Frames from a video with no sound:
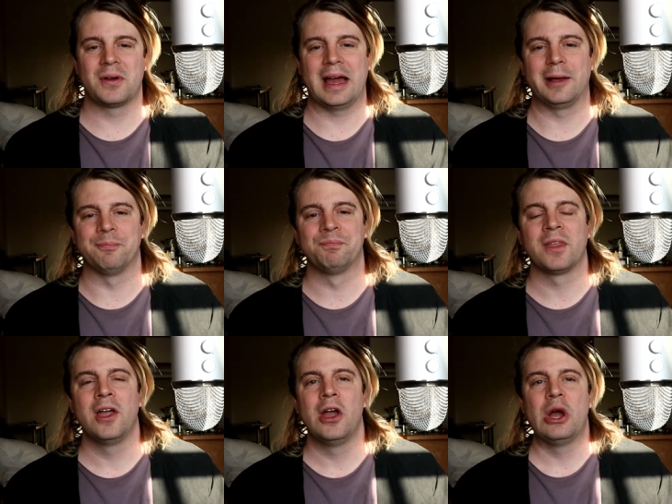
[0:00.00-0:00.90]
Okay.
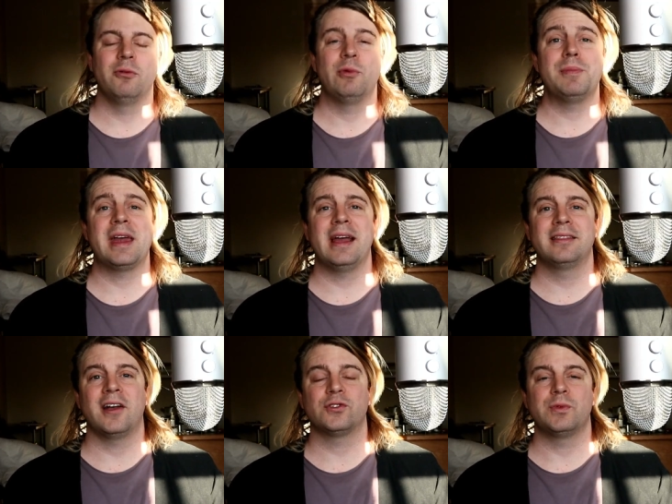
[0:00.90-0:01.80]
We began
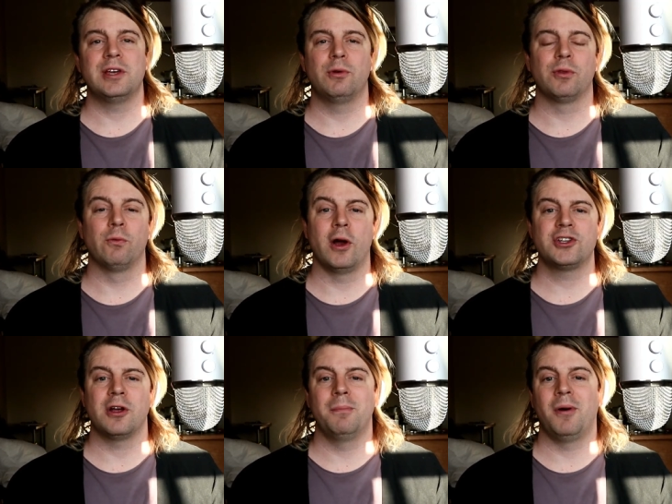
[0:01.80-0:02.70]
last week with Russia